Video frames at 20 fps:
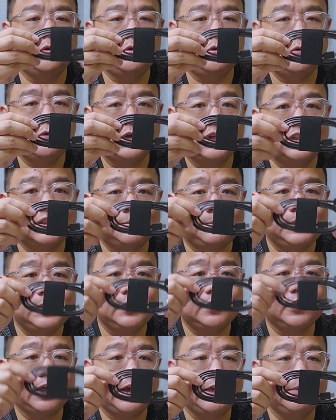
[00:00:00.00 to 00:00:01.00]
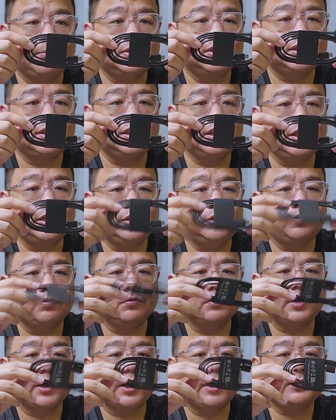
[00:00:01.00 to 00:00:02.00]
U S B Type C
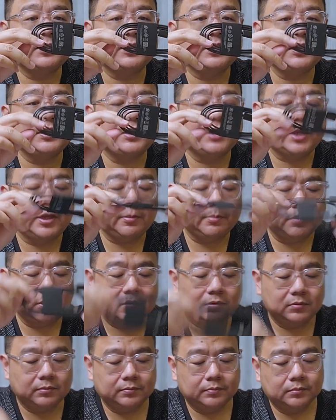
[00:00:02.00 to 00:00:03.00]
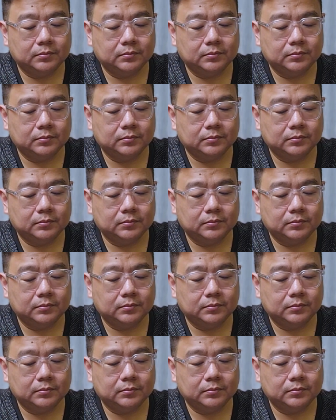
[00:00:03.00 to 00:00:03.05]
to Type C cable.